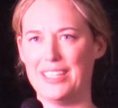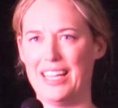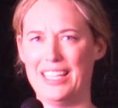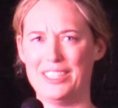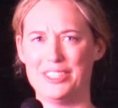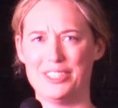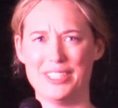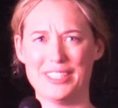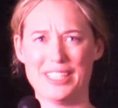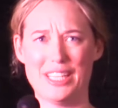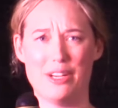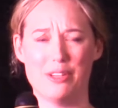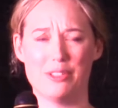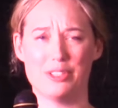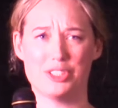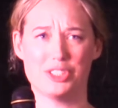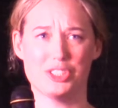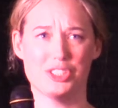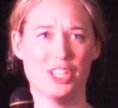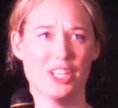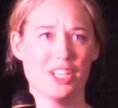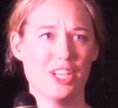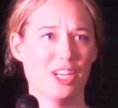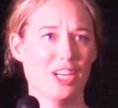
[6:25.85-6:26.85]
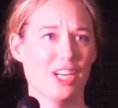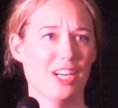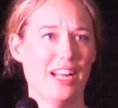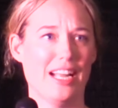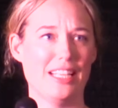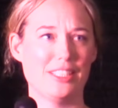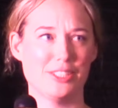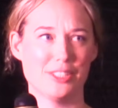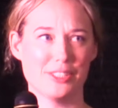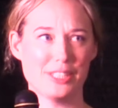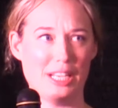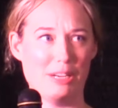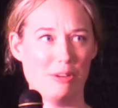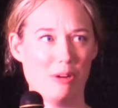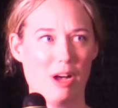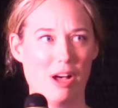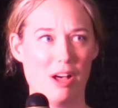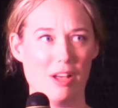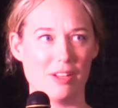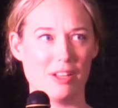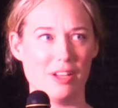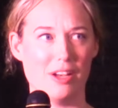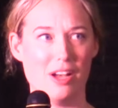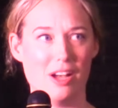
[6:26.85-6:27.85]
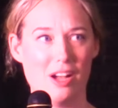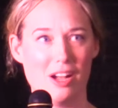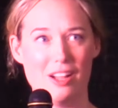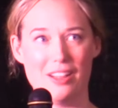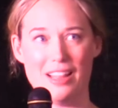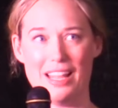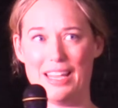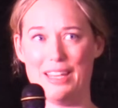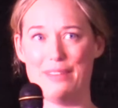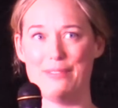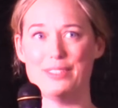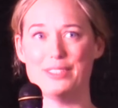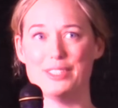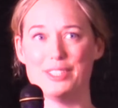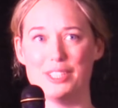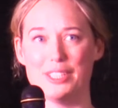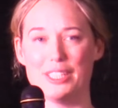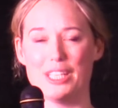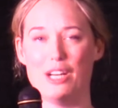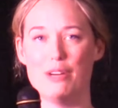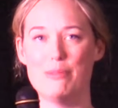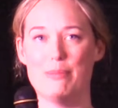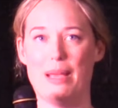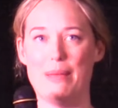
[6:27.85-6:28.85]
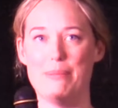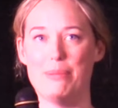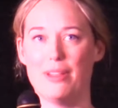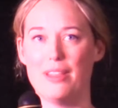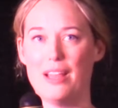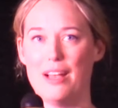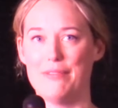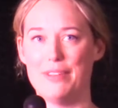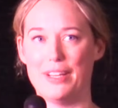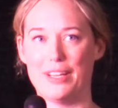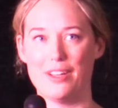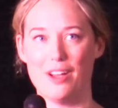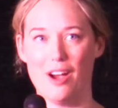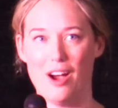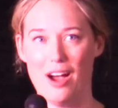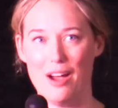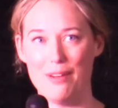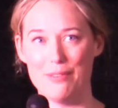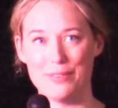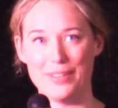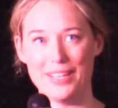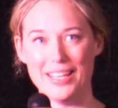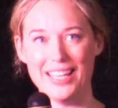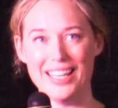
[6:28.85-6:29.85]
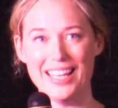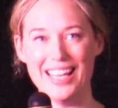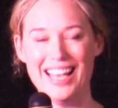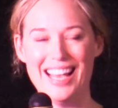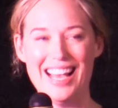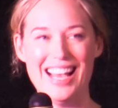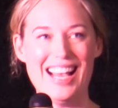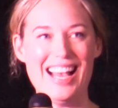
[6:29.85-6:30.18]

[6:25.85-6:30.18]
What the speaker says: I took out sugar, I took out alcohol, I even took out my beloved coffee.